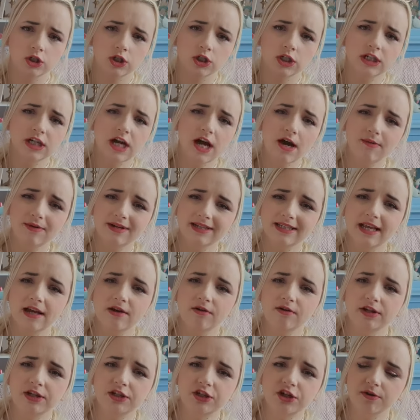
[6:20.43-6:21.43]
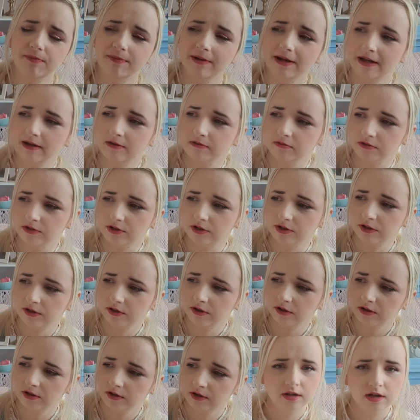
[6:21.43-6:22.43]
How is that only £2?
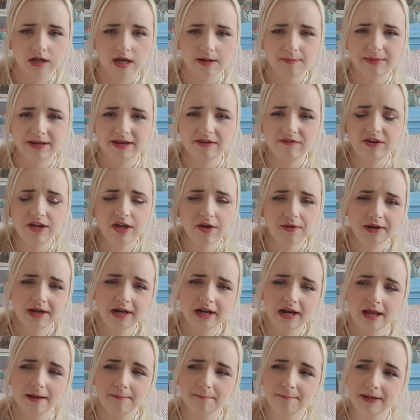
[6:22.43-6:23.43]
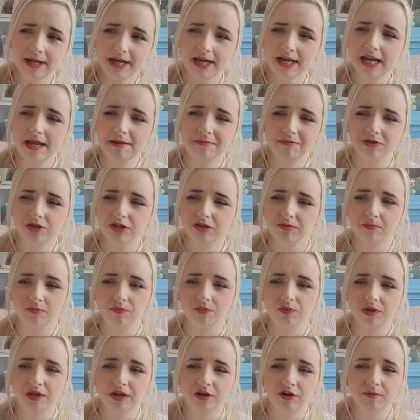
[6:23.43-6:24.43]
I mean, if you go into like B&M or
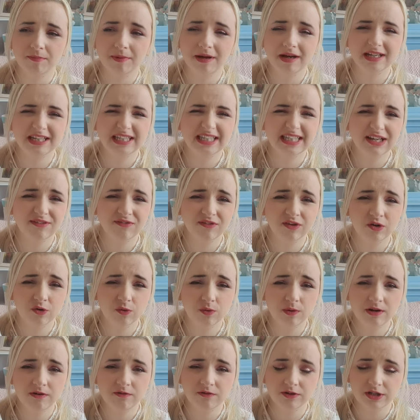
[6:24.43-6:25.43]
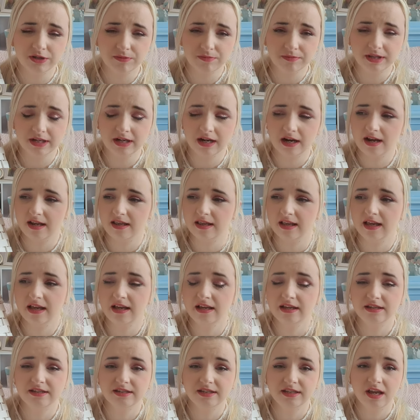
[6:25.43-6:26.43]
something, they're about £7 for something like
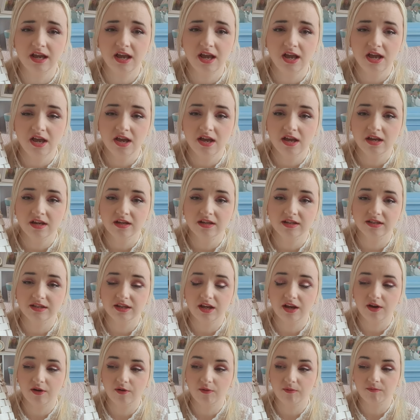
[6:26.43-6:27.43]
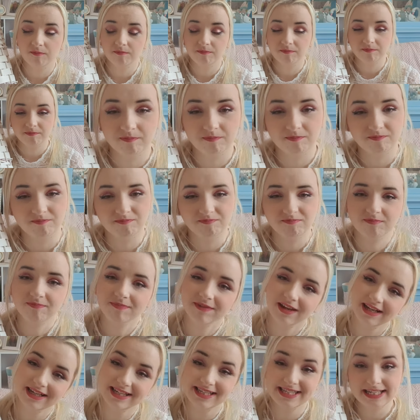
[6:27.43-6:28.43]
this. So,
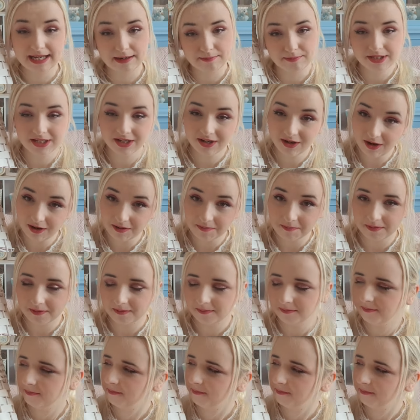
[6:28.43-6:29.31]
snapped it up.